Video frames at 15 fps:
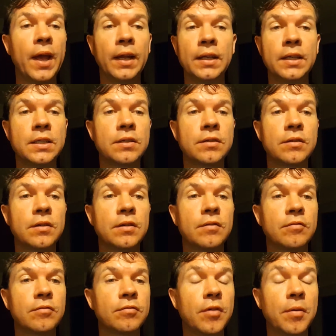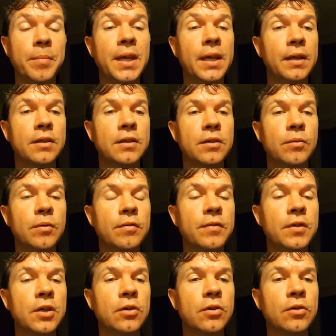at least for me, to
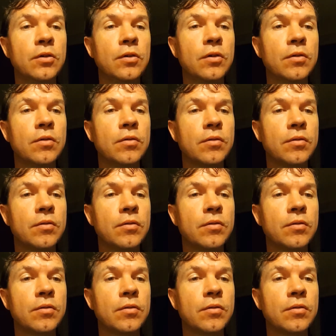review